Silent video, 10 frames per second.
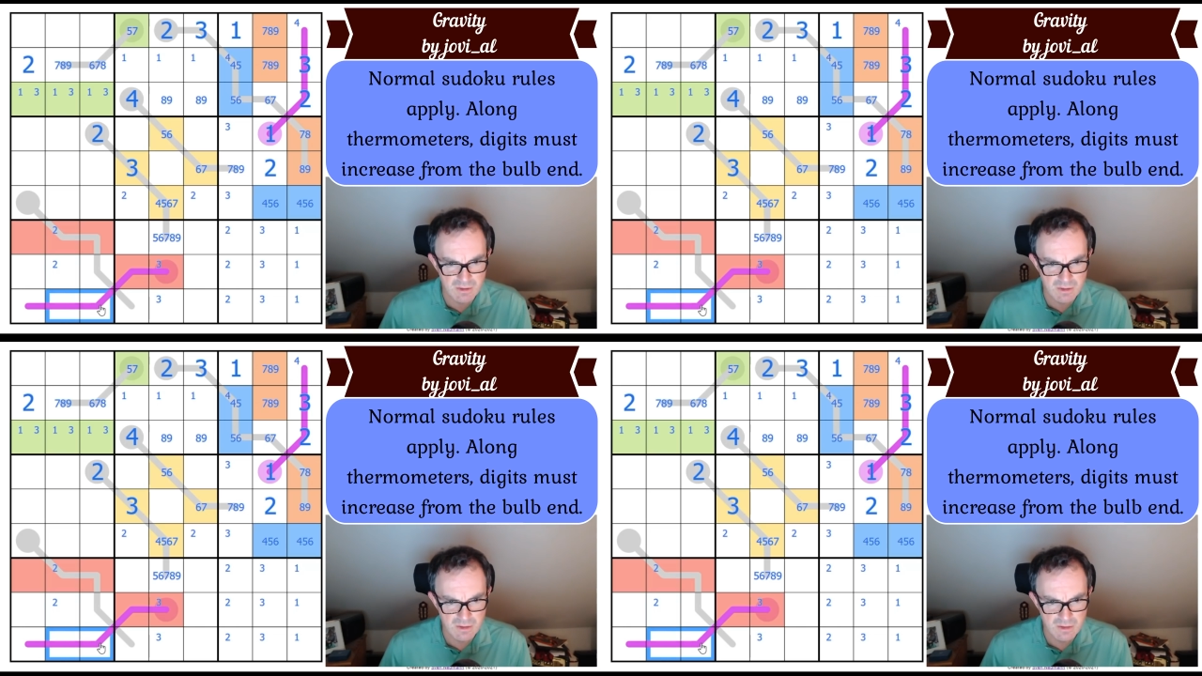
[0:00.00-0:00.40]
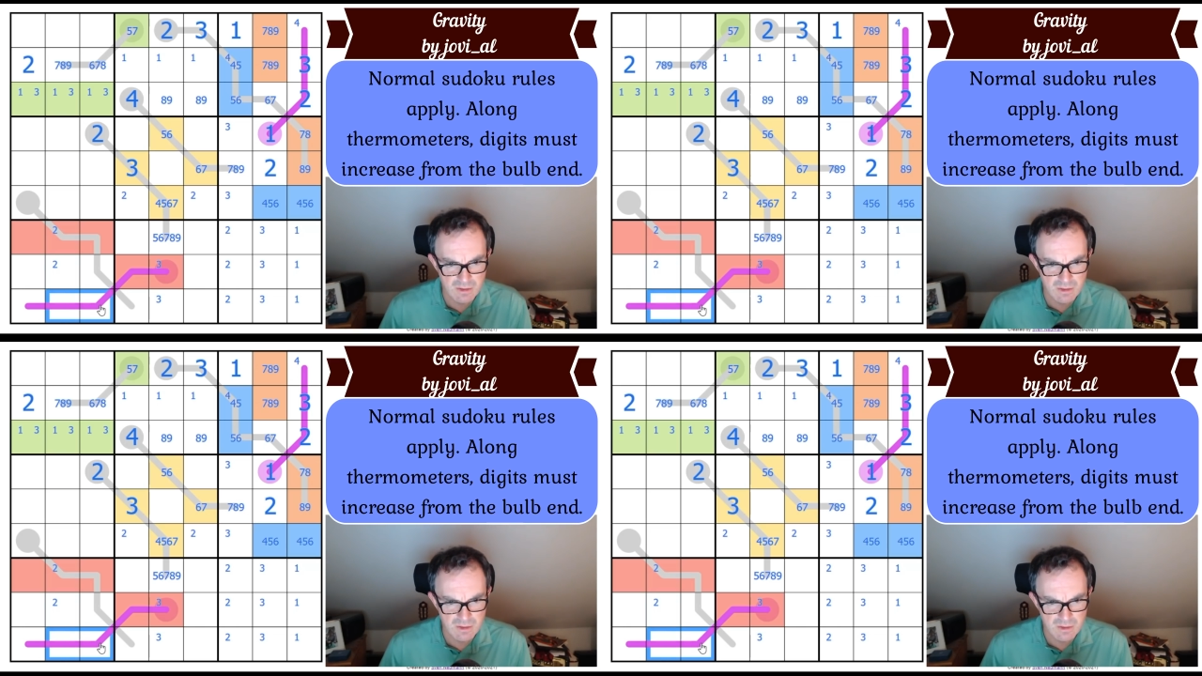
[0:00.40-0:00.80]

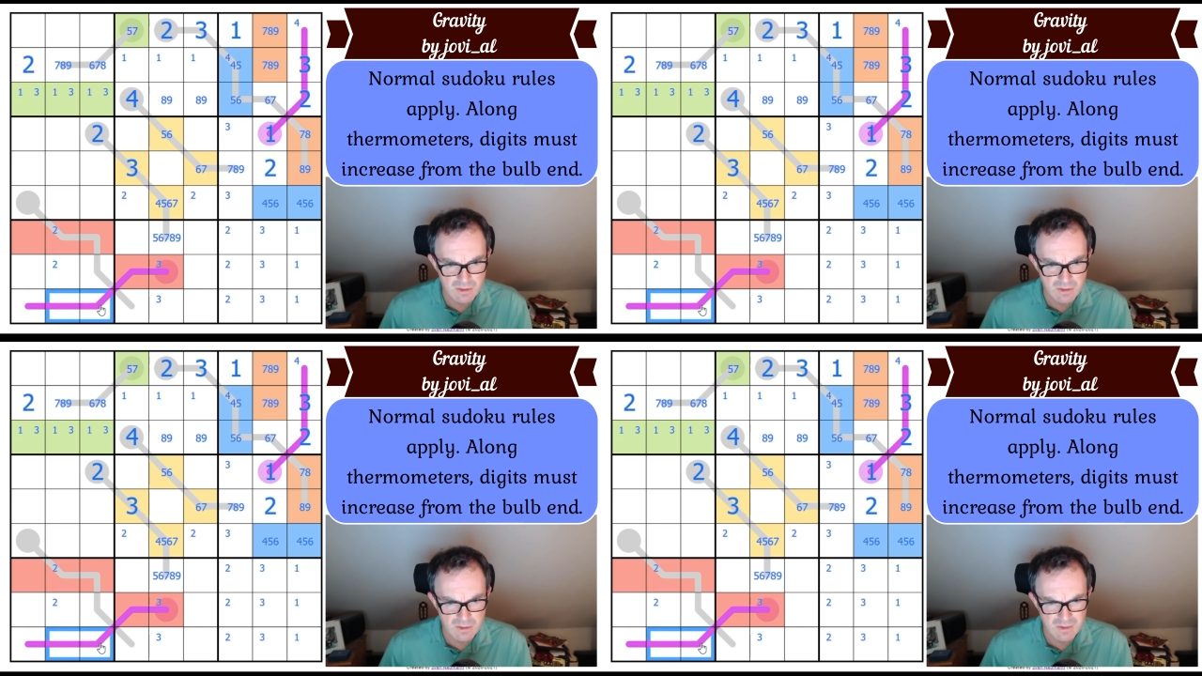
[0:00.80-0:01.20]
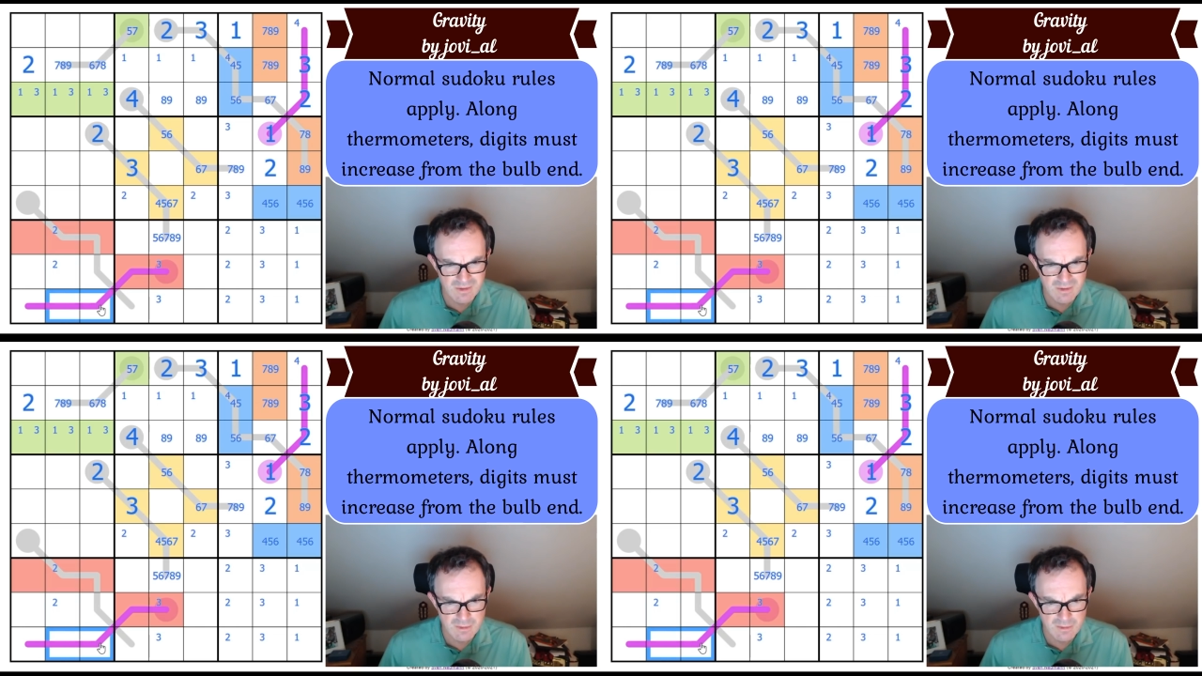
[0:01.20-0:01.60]

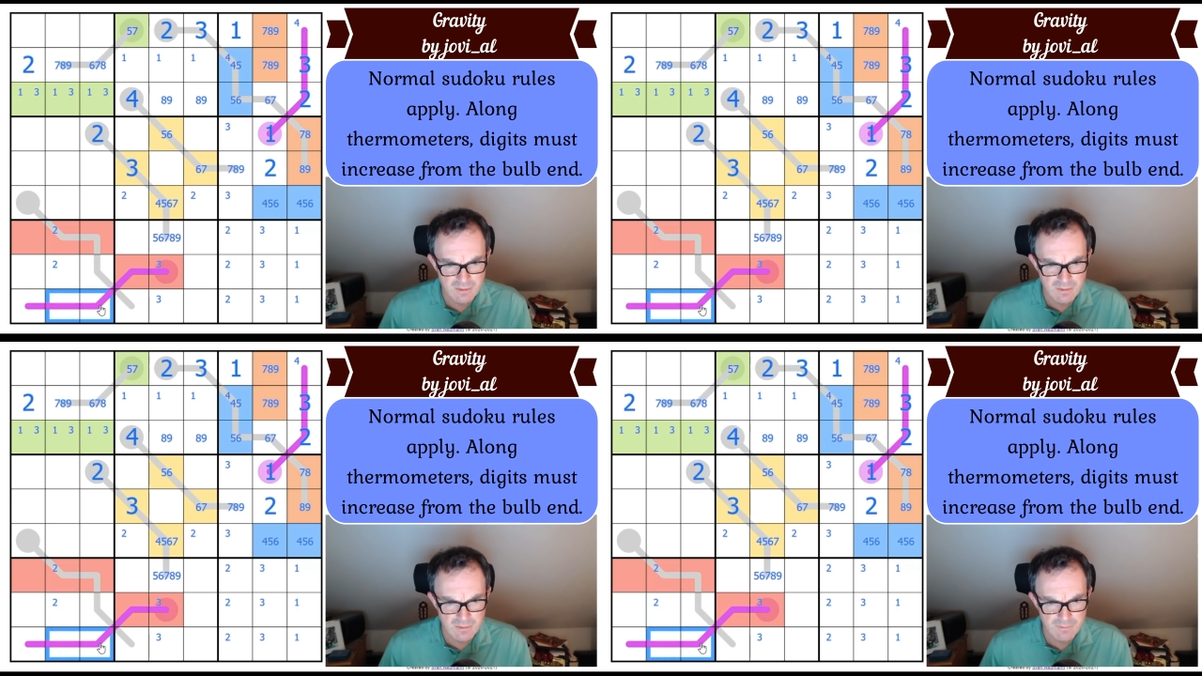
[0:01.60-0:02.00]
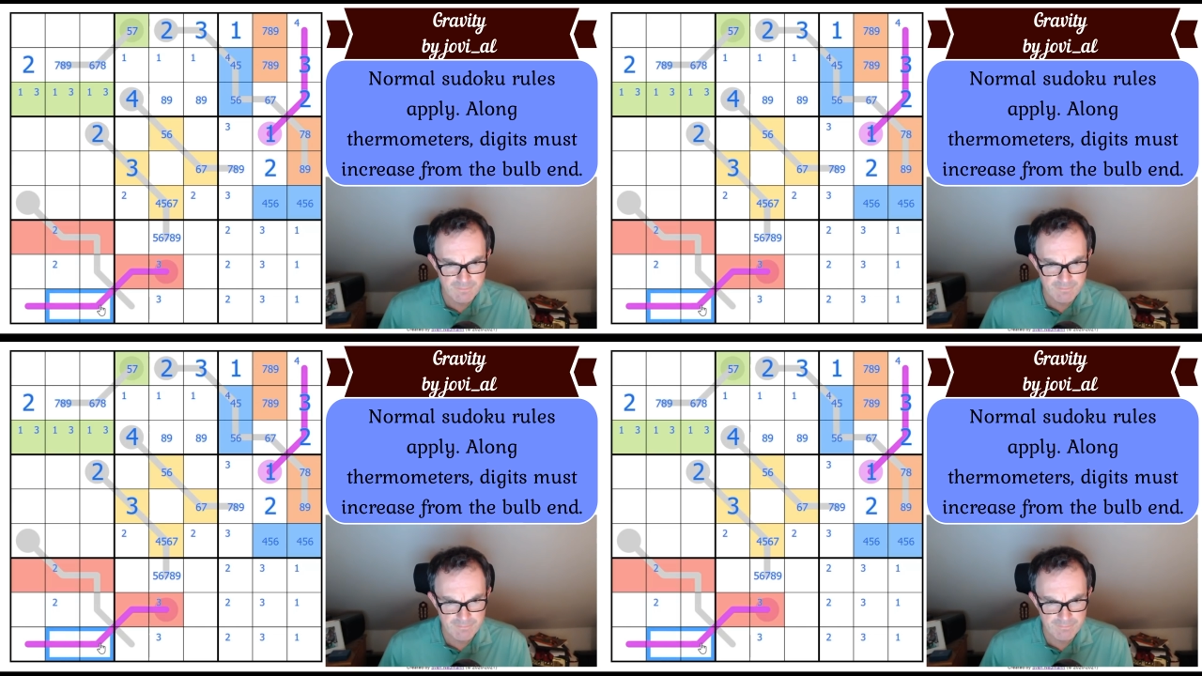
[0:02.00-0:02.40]

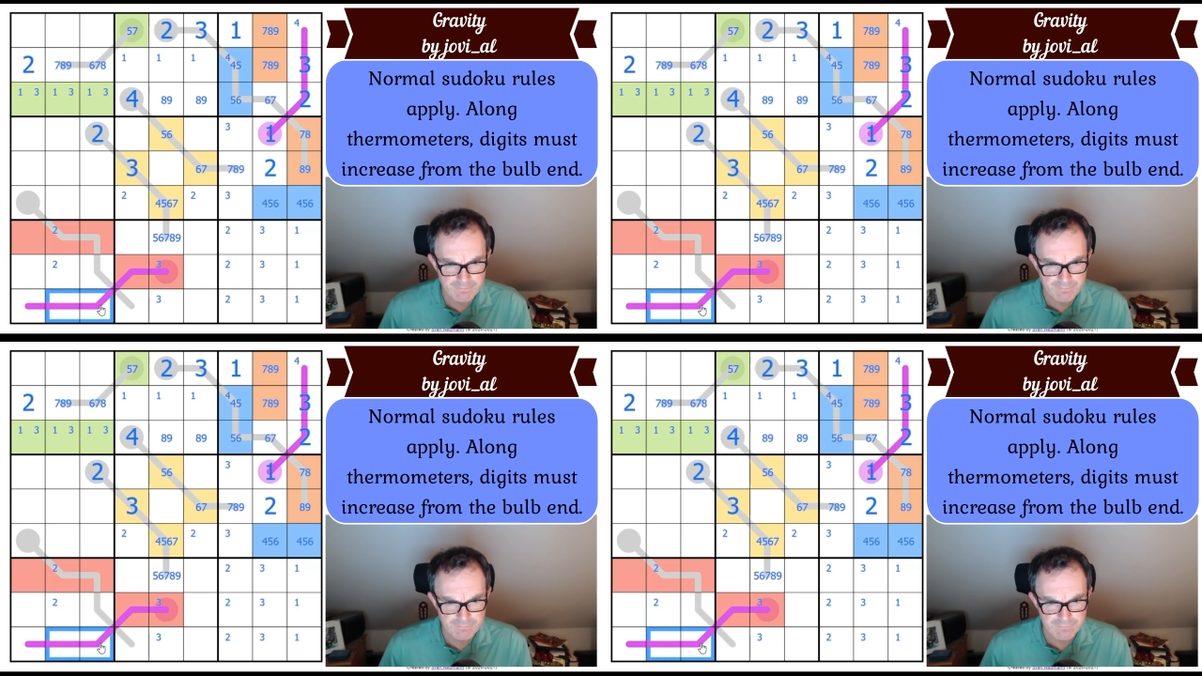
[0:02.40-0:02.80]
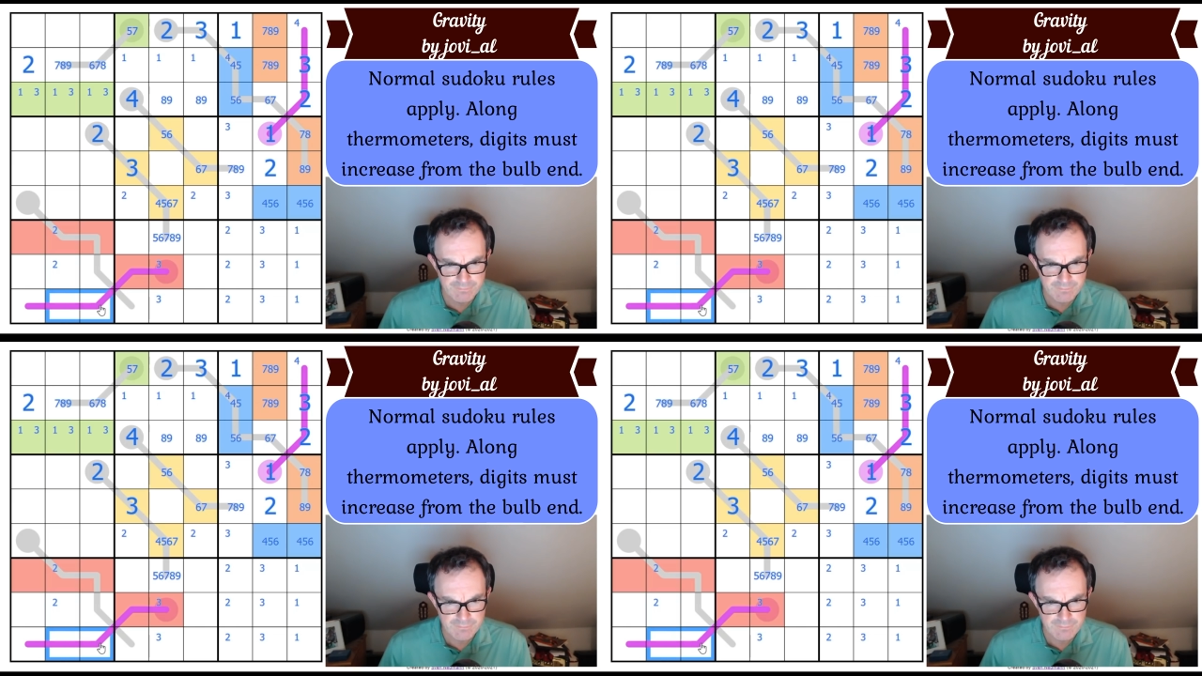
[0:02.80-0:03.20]

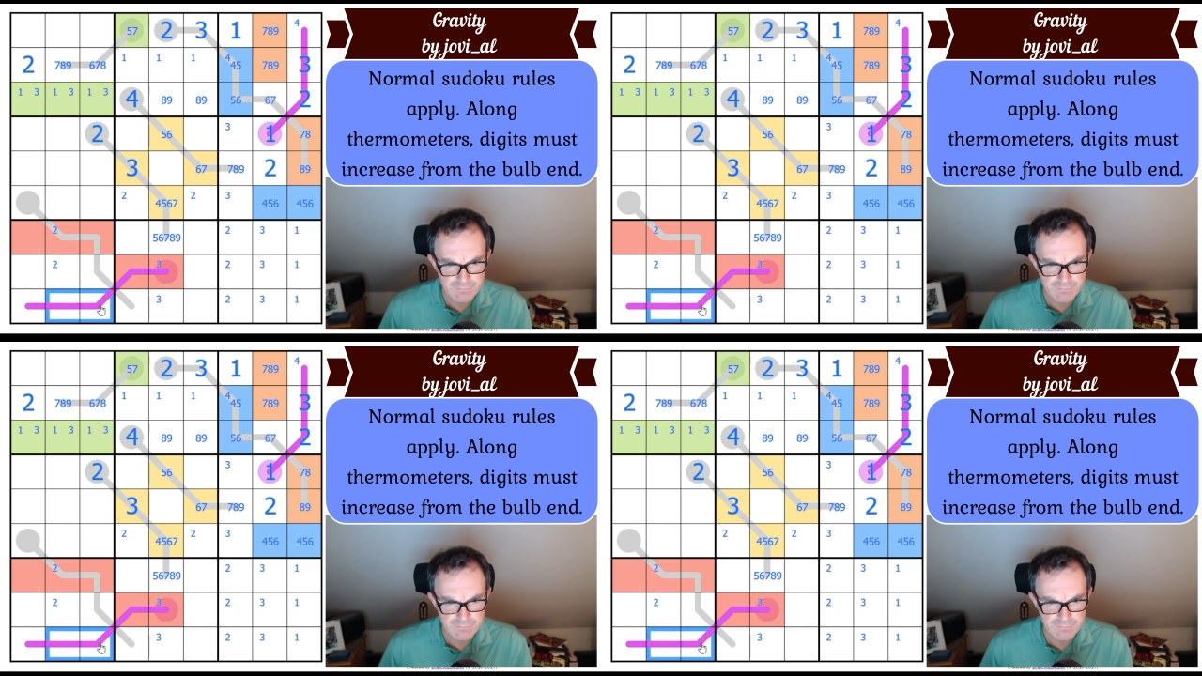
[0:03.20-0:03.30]
(silence)